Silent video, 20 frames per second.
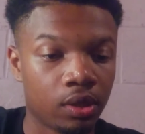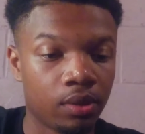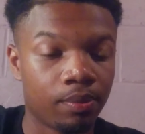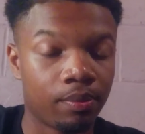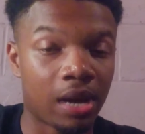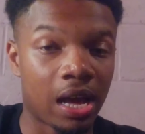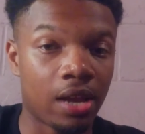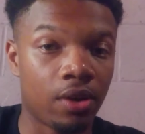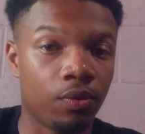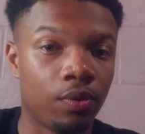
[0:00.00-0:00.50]

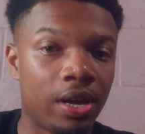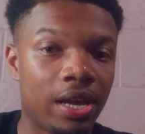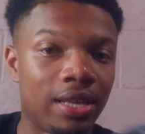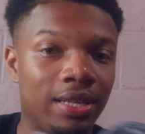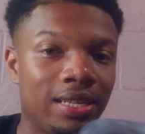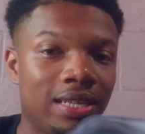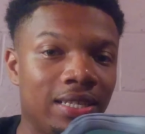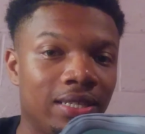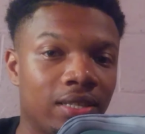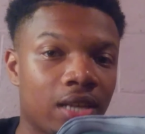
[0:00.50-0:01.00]
By the way,
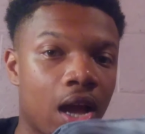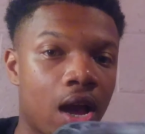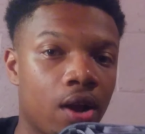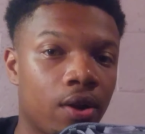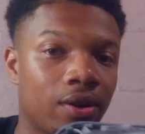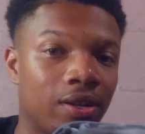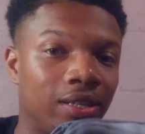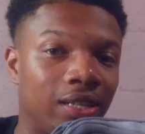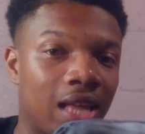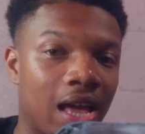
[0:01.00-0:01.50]
these
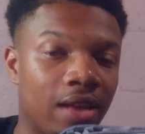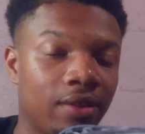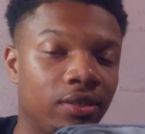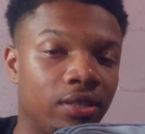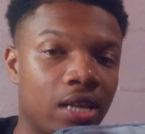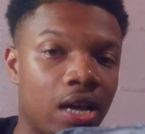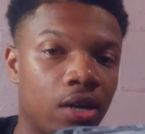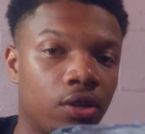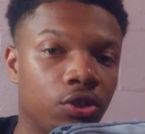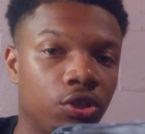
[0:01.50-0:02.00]
are a
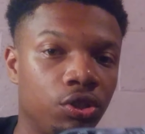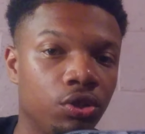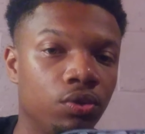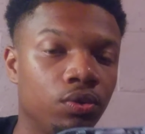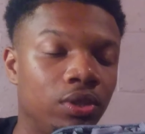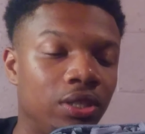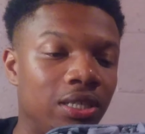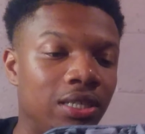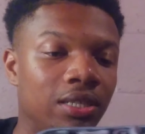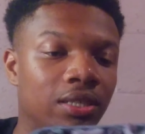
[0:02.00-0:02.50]
lifestyle shoe.
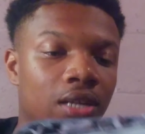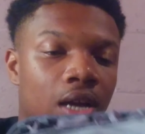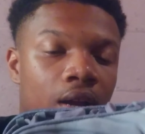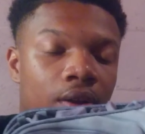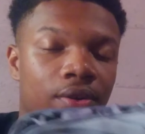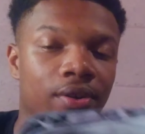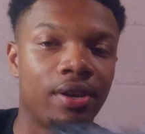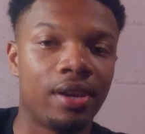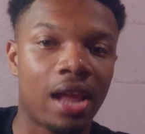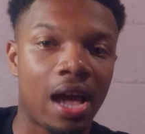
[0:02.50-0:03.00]
These
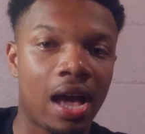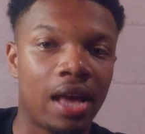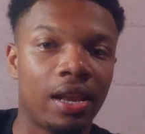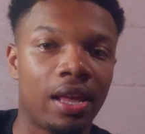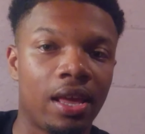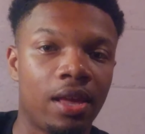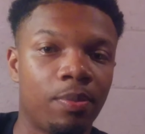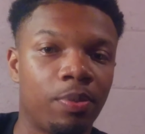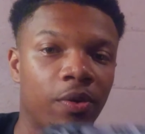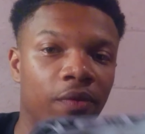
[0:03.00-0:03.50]
are not
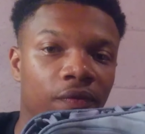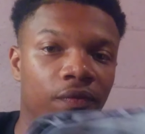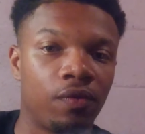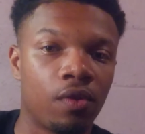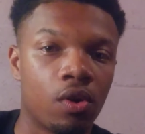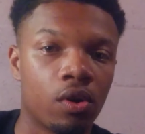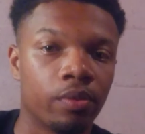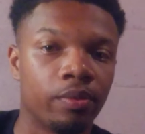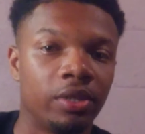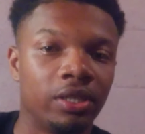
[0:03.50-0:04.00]
a
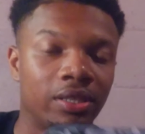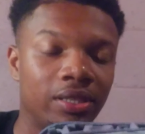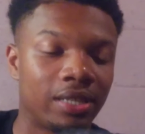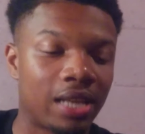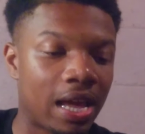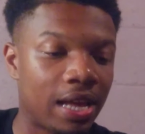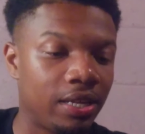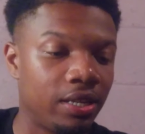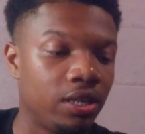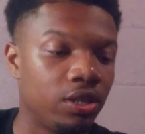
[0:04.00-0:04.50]
performance
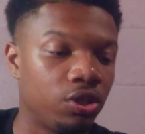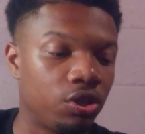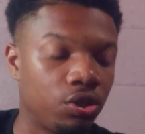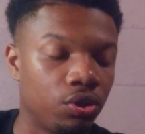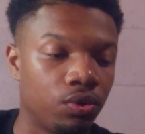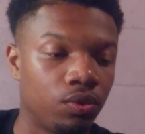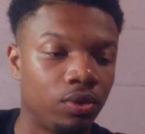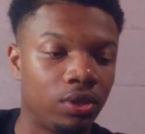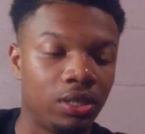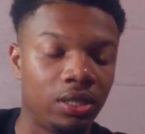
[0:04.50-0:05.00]
Nike
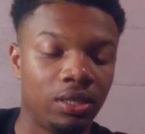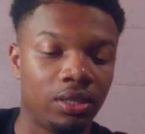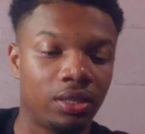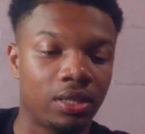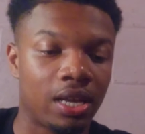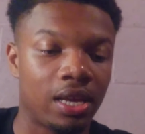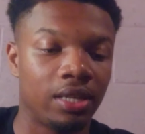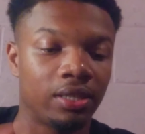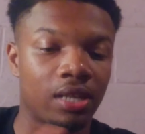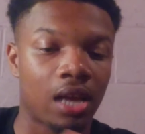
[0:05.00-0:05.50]
shoe. These
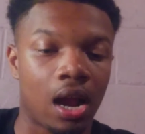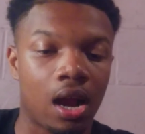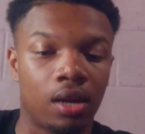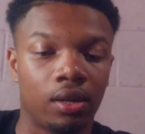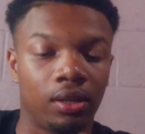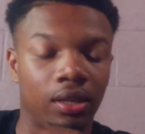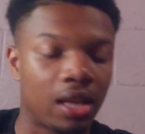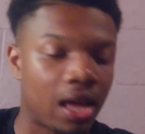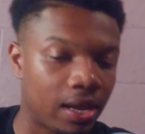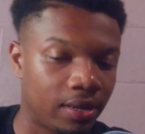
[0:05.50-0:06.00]
things are
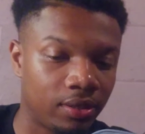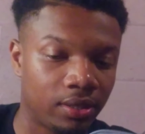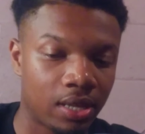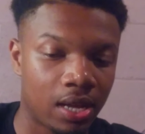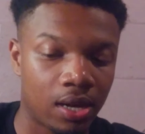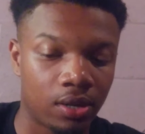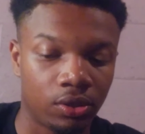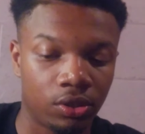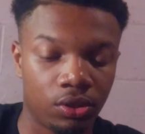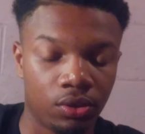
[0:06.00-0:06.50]

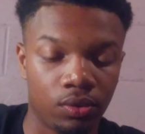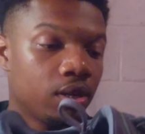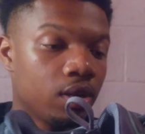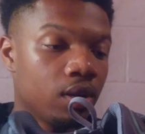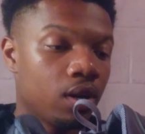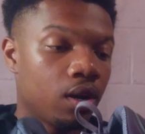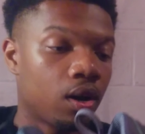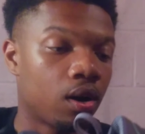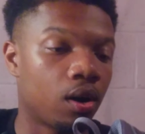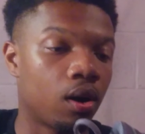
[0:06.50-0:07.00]
lifestyle
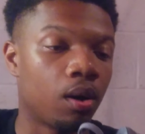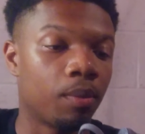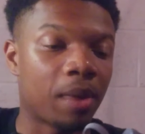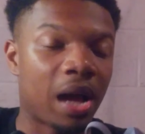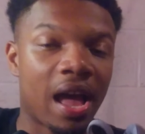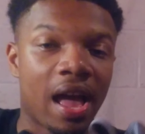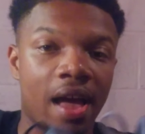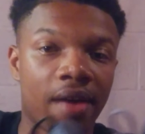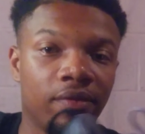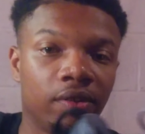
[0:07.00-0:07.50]
shoes. I
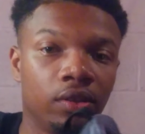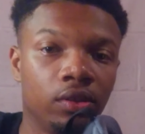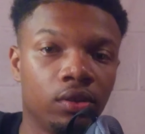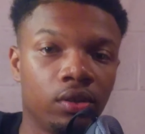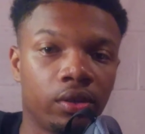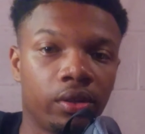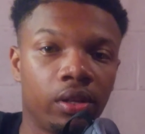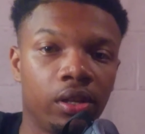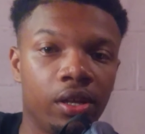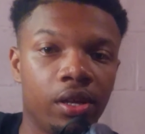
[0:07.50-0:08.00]
have a
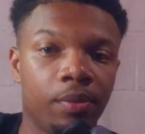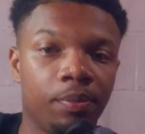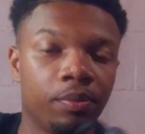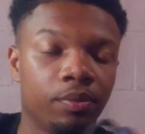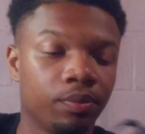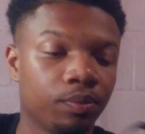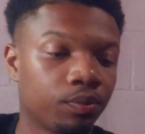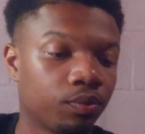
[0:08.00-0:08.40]
little clip.